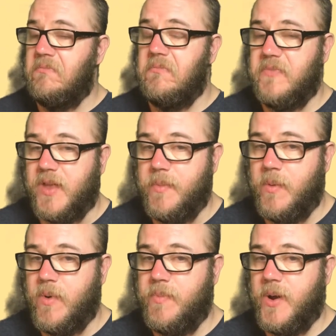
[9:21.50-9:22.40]
Same
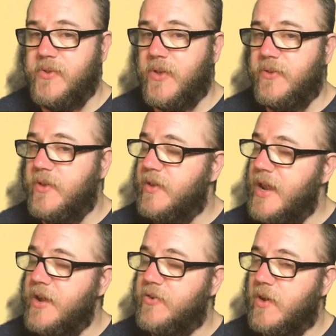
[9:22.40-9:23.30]
number of protons as
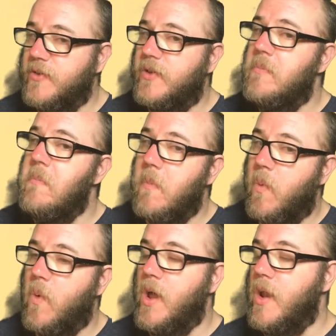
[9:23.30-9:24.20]
electrons,
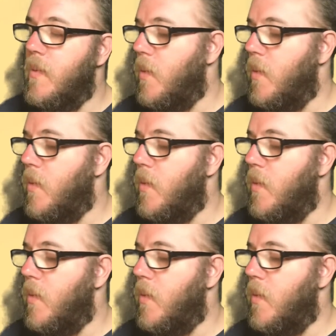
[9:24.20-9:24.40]
1 on